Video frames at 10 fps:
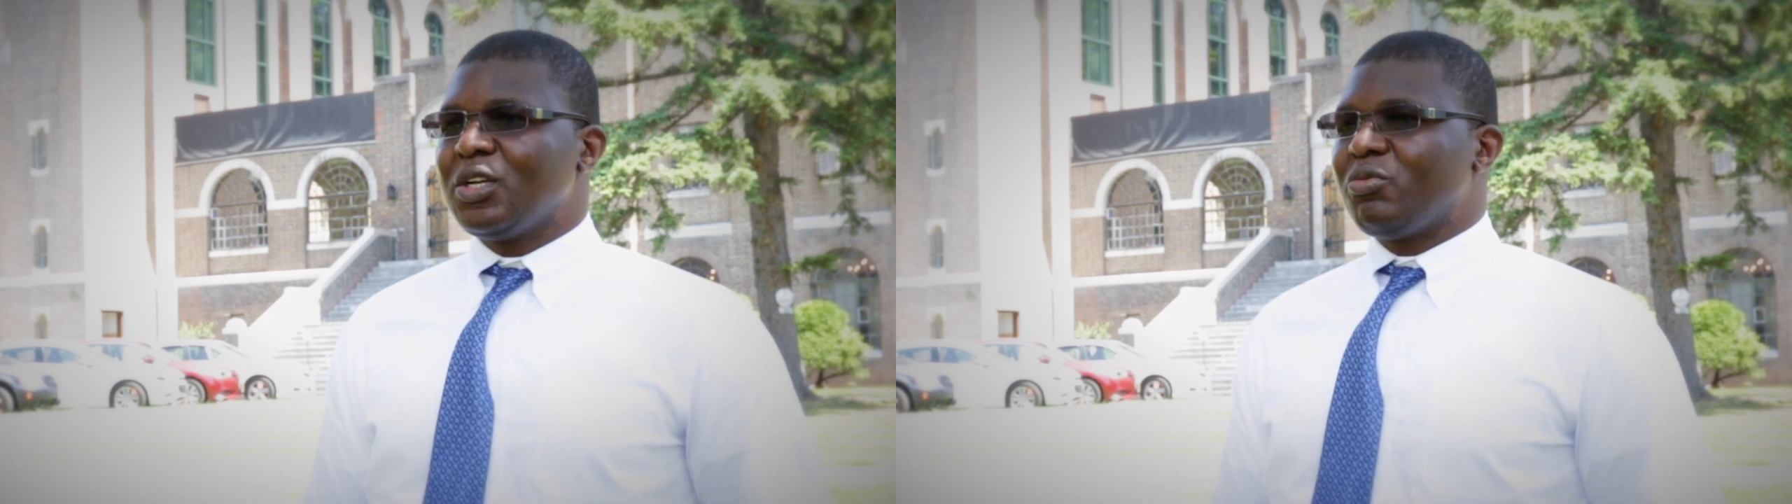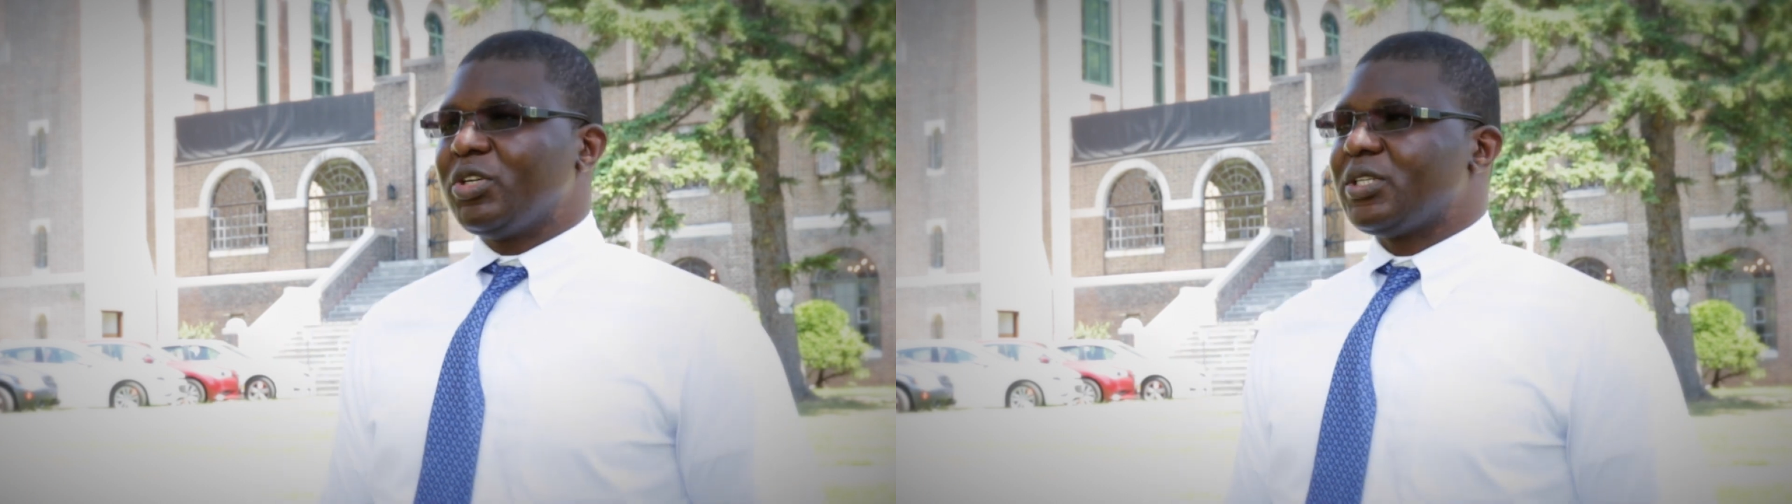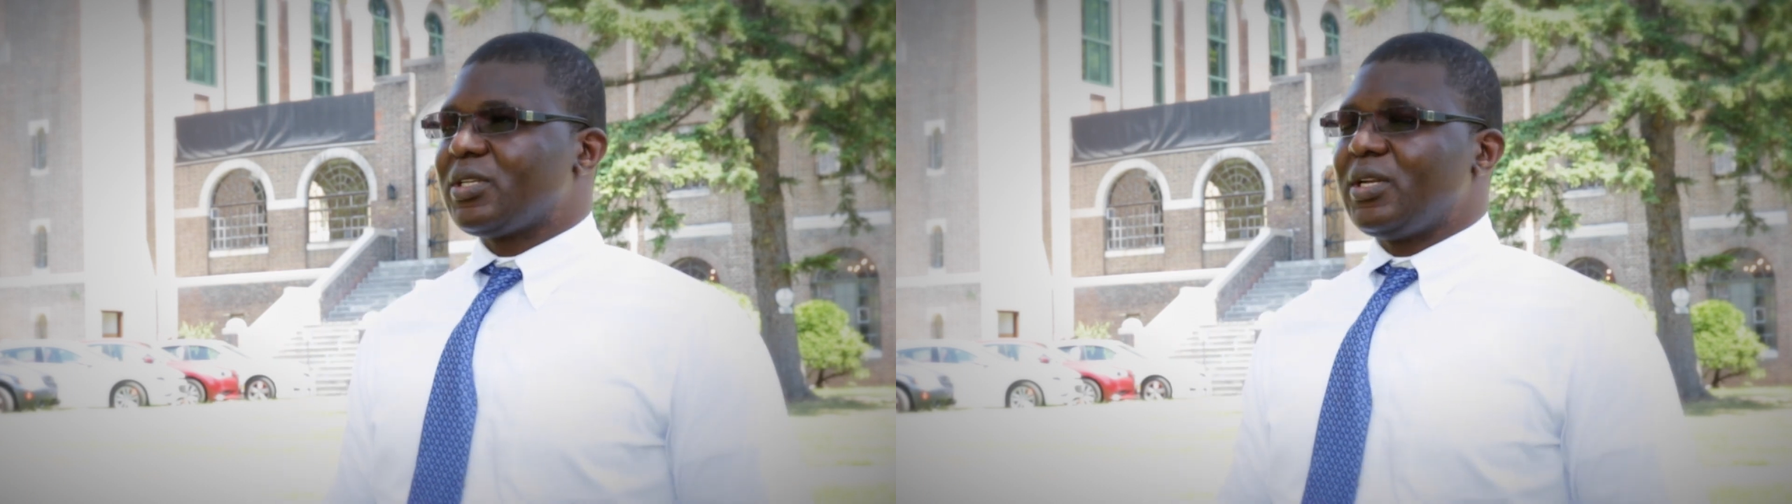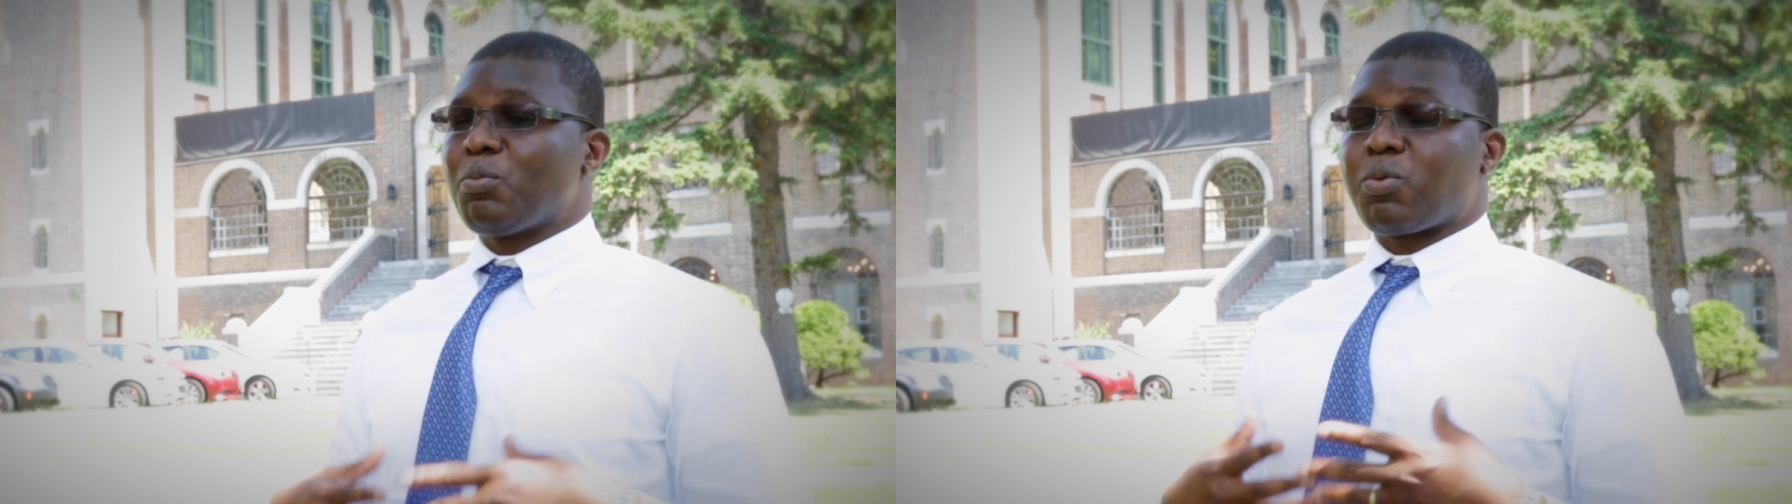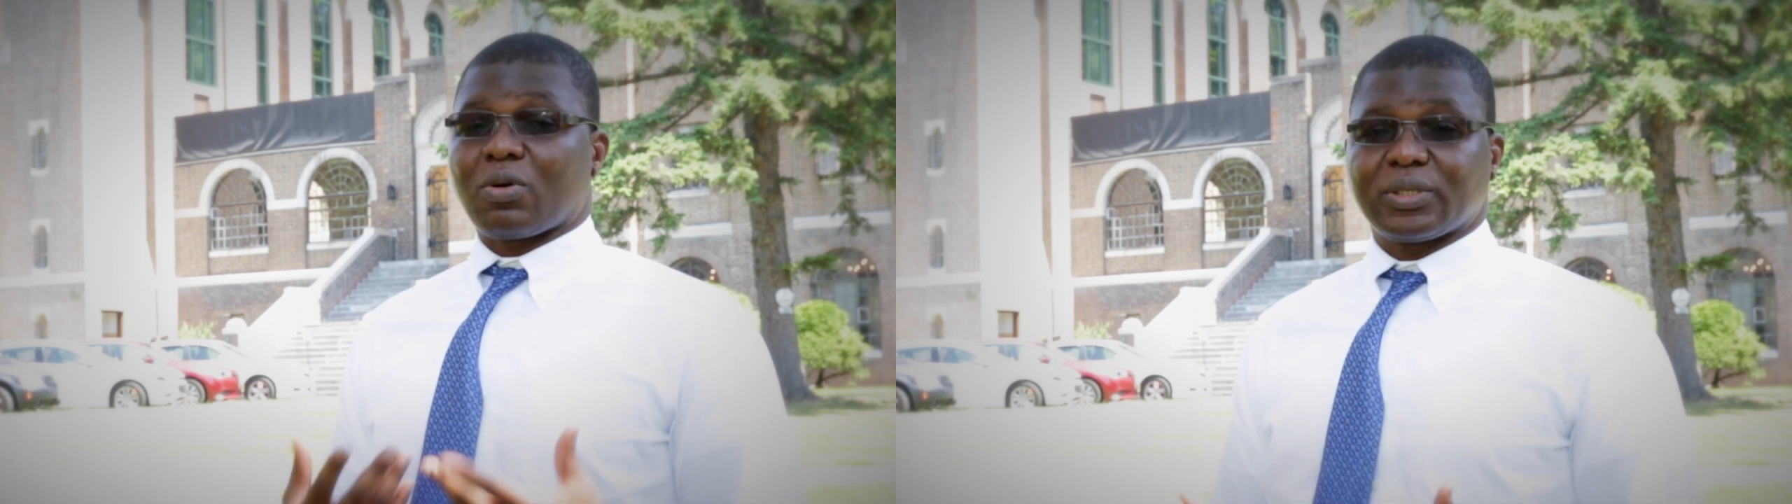which is an
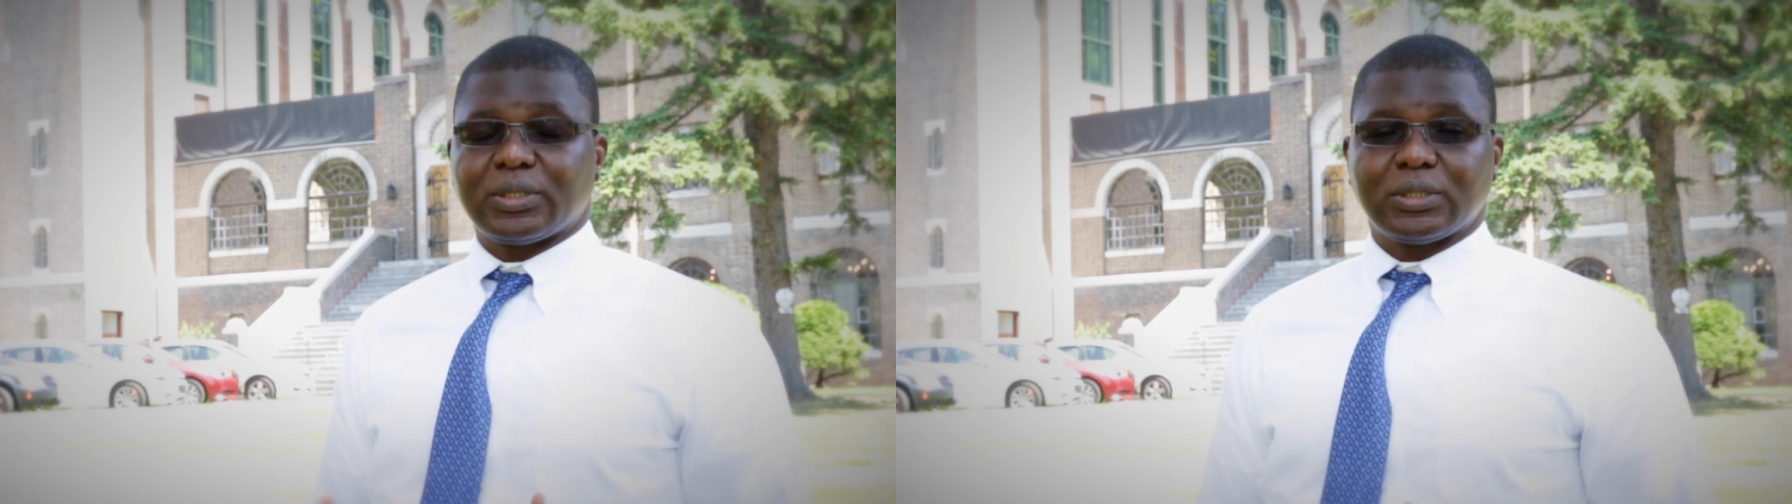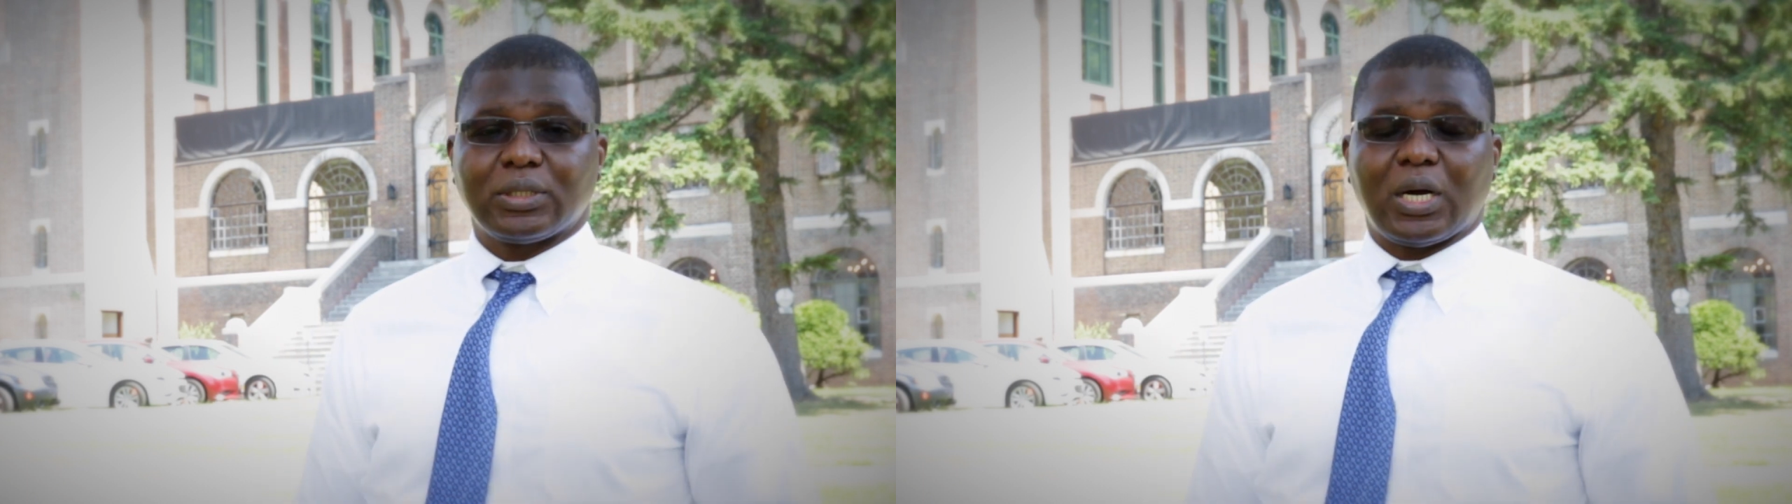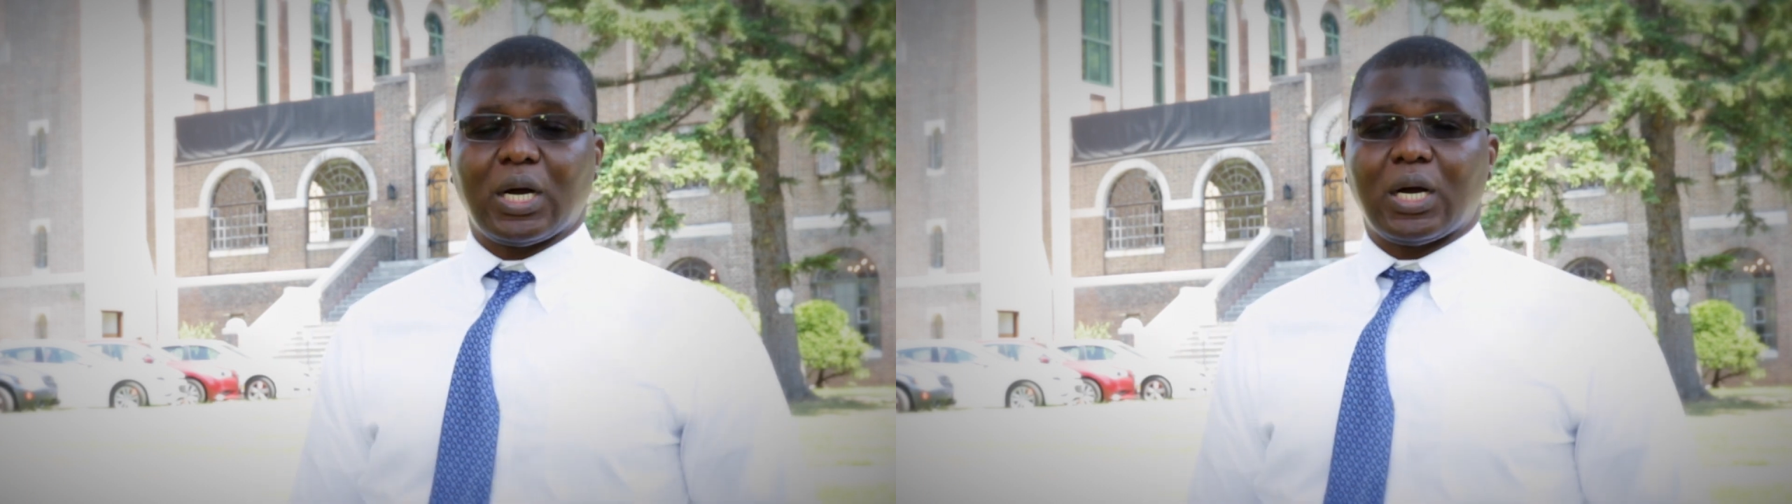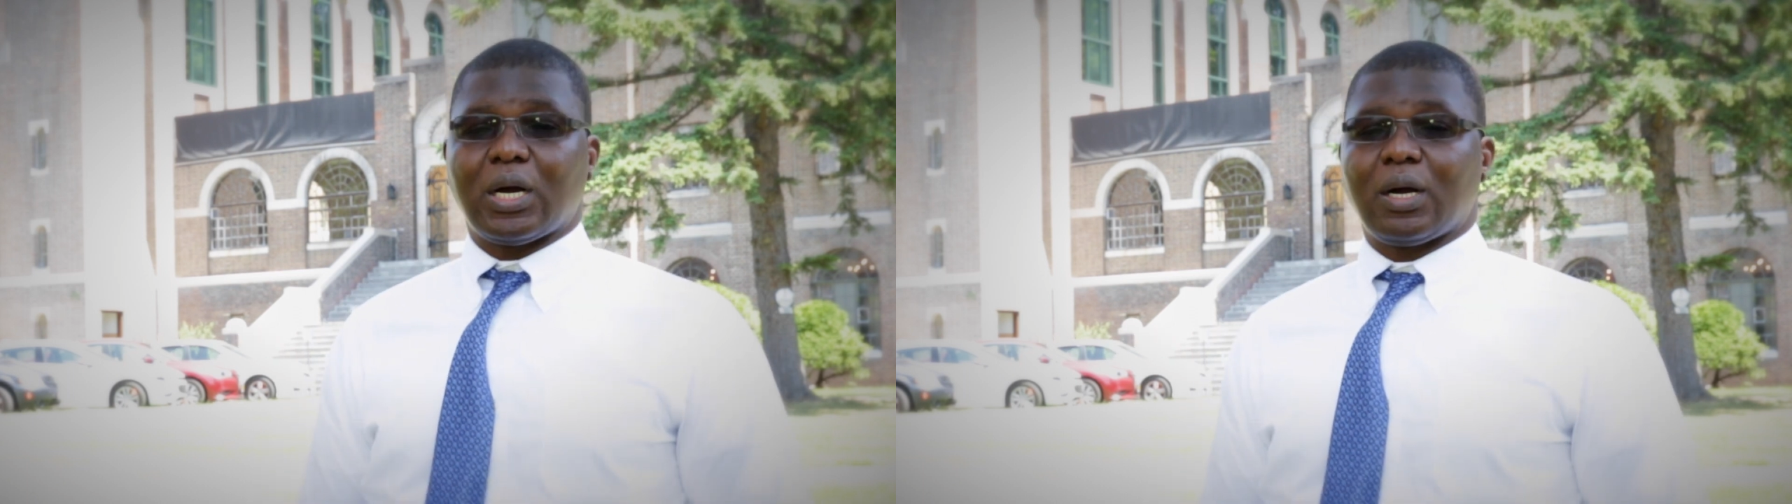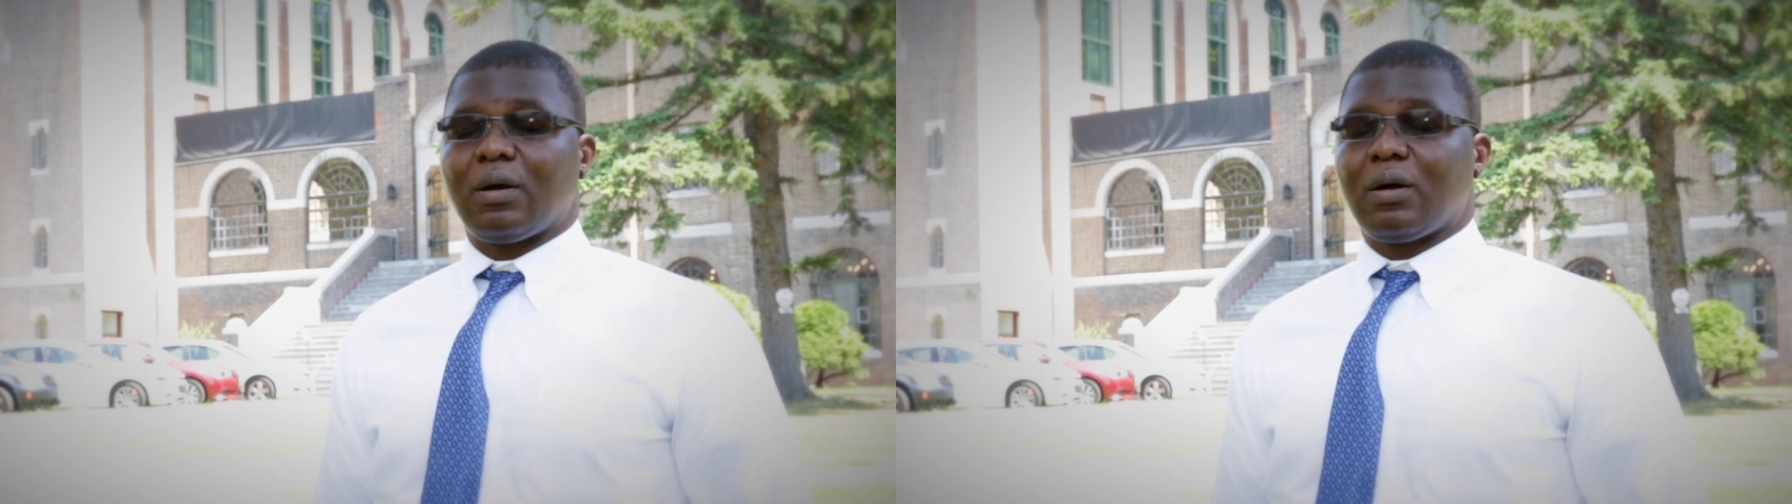important uh,